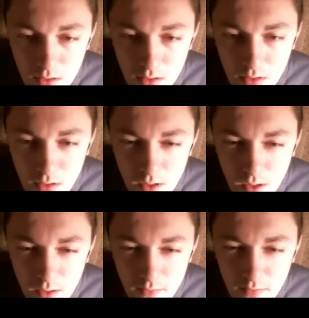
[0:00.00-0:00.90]

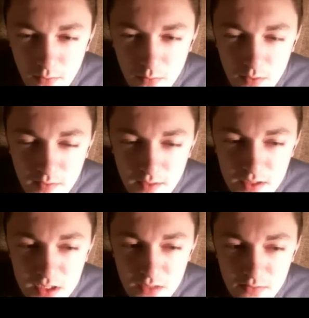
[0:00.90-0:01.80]
Alright, so what does that
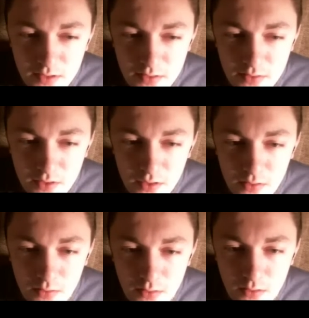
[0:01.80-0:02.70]
generator
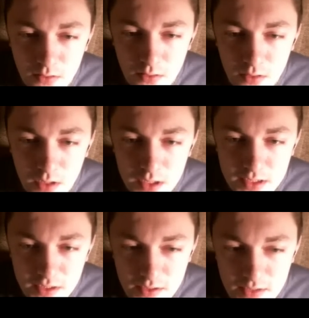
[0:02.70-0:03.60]
do? It
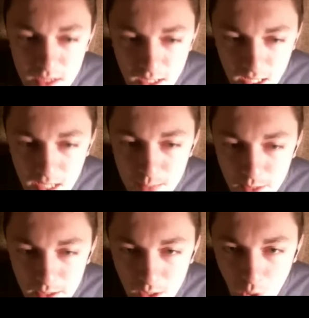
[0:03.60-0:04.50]
starts the game,
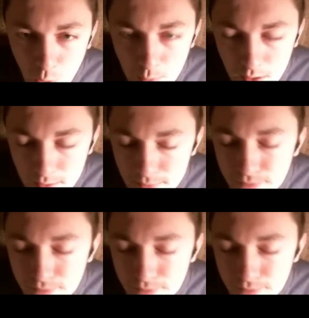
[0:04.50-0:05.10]
I know, but...